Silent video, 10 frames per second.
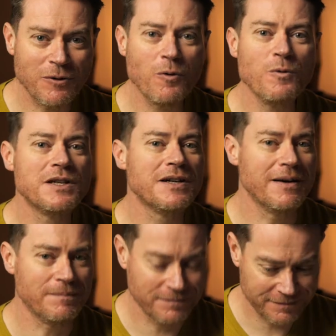all the
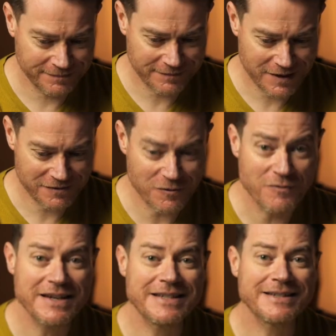time for
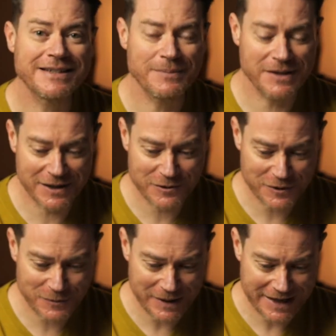reasons I'm going to
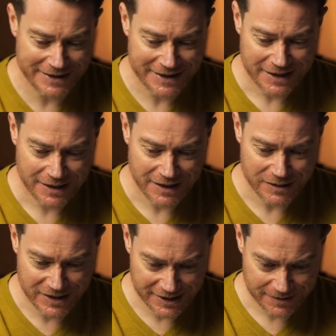explain in a
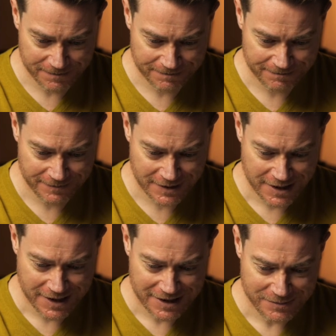minute.
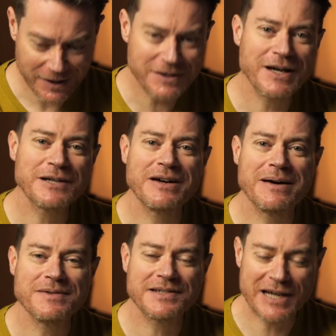My
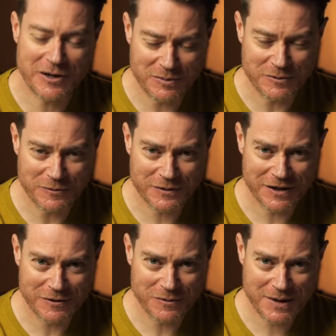diagram is terrible,
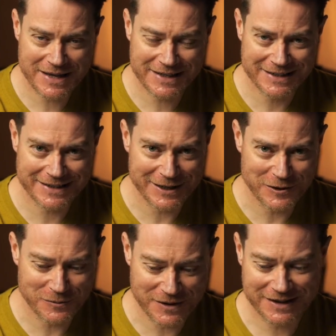so the way this is going
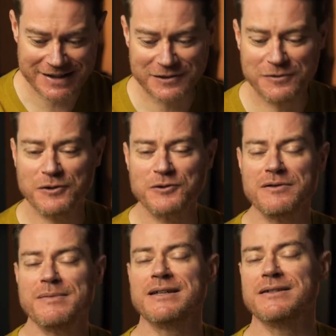to work is you've got to
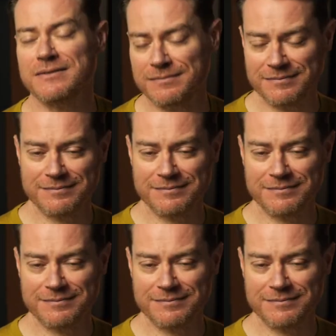imagine